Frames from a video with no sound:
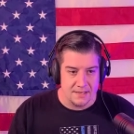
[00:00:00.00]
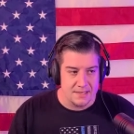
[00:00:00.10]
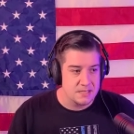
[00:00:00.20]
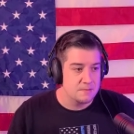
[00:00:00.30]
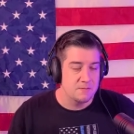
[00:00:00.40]

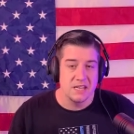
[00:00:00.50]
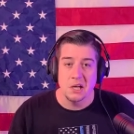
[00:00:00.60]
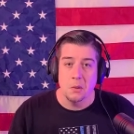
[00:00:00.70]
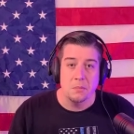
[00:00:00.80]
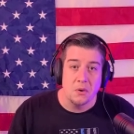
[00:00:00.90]
this
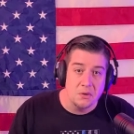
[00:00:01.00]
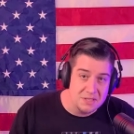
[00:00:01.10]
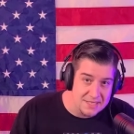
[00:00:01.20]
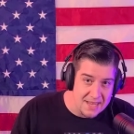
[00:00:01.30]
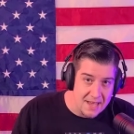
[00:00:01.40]
video
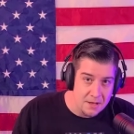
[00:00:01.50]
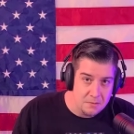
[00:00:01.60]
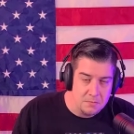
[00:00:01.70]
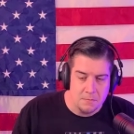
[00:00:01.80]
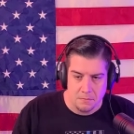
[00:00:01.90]
pulled
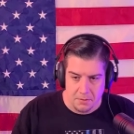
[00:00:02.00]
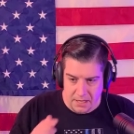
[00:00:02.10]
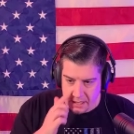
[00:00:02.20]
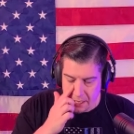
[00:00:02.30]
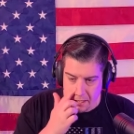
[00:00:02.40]
down,
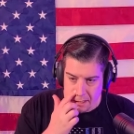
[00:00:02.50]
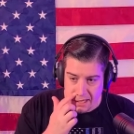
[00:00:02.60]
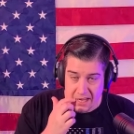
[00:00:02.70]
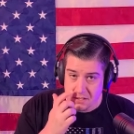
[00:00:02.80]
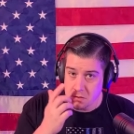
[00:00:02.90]
but uh,
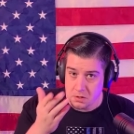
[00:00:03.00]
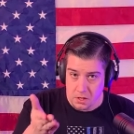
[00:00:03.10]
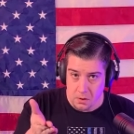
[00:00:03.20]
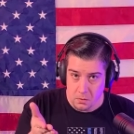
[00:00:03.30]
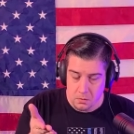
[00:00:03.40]
as you
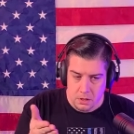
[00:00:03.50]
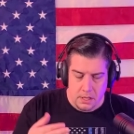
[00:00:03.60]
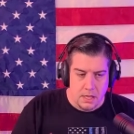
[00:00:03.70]
know,